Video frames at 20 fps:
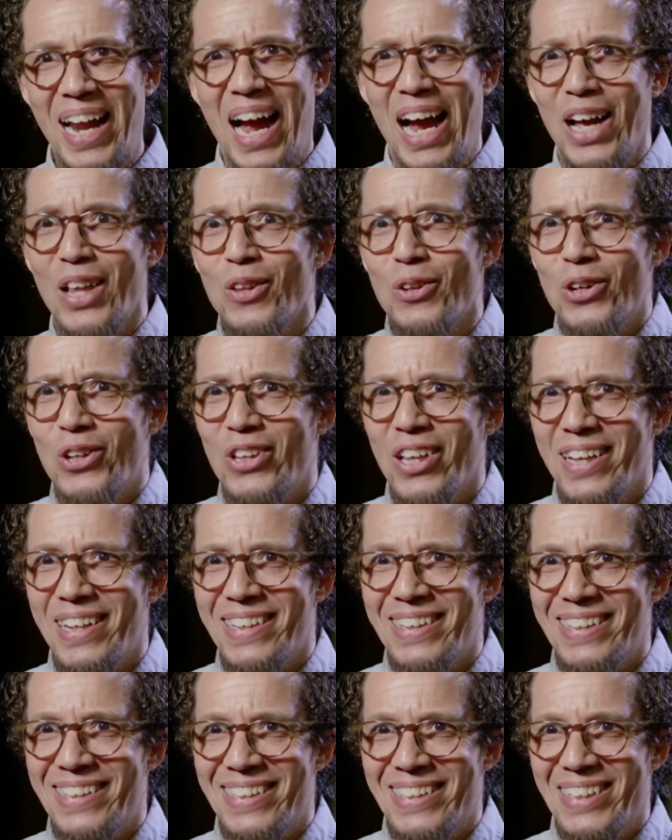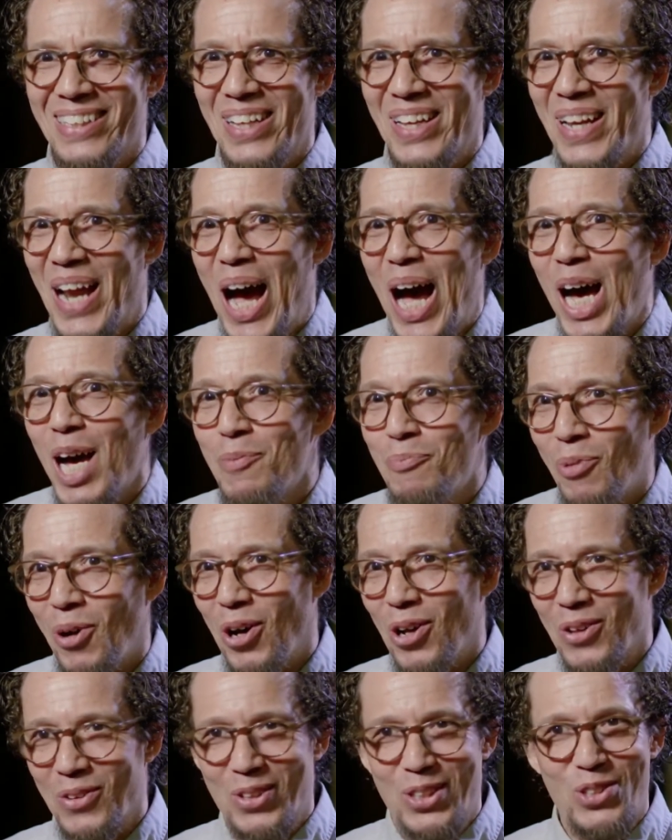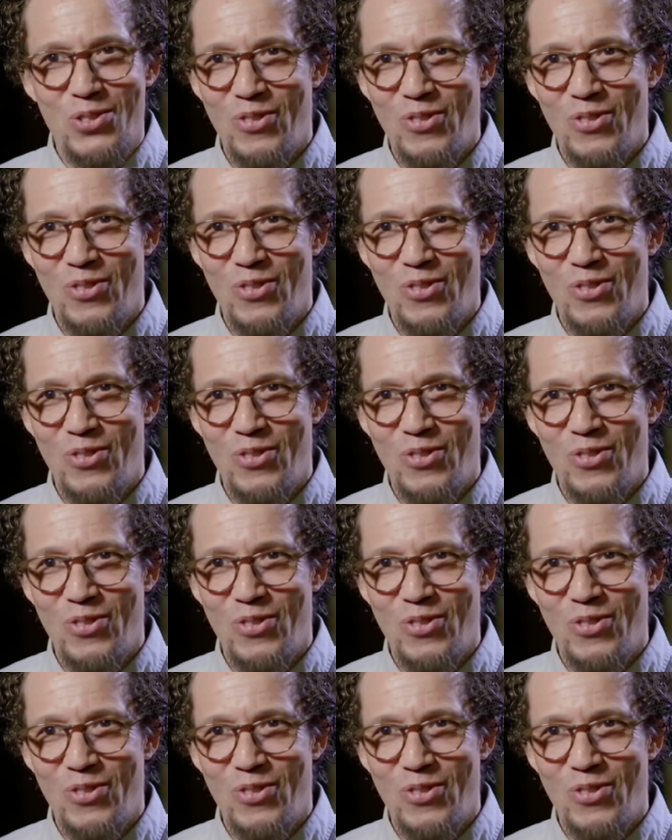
I look like an oddball in this